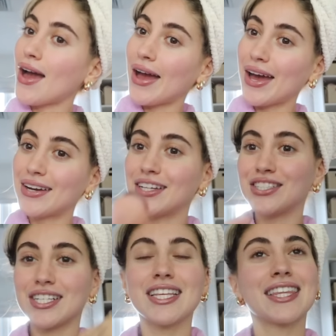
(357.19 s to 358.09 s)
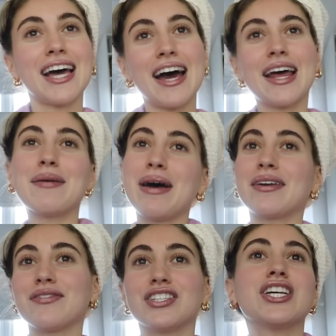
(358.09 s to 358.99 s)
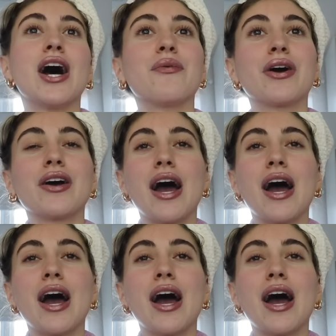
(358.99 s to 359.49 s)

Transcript: And just like that, I'm out of the shower.